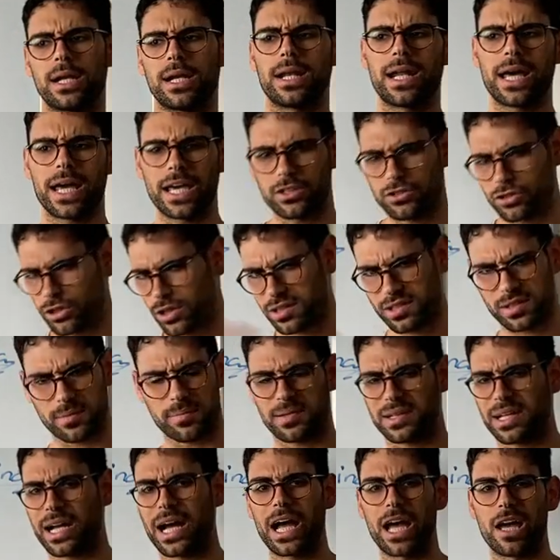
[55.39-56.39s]
Like, share,
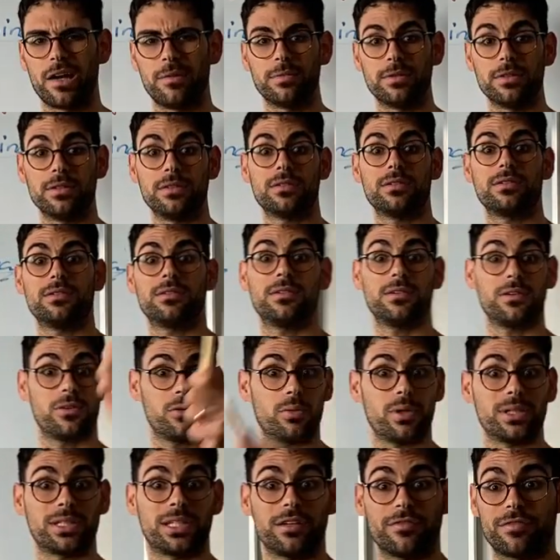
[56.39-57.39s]
subscribe,
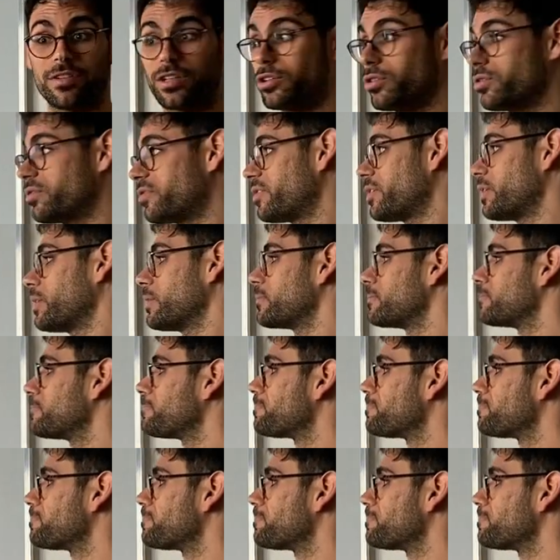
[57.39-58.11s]
whatever you feel.